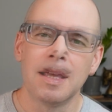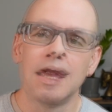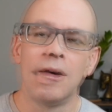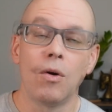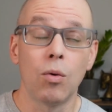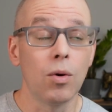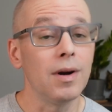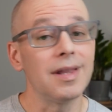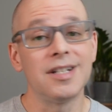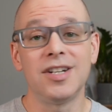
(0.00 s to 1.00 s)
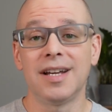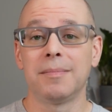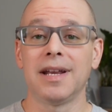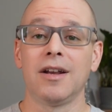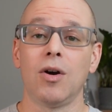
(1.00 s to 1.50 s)
Or the GM
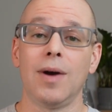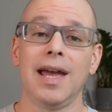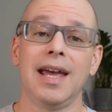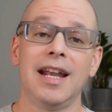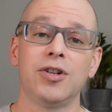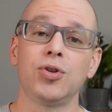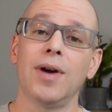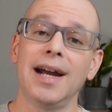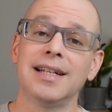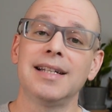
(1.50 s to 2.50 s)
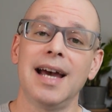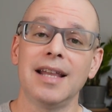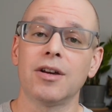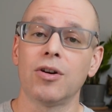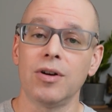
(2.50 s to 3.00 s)
can go ahead and try to tie
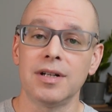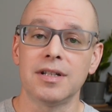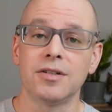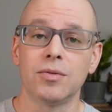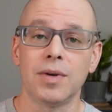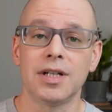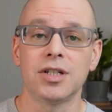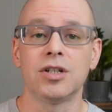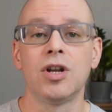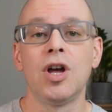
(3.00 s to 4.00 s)
the current situation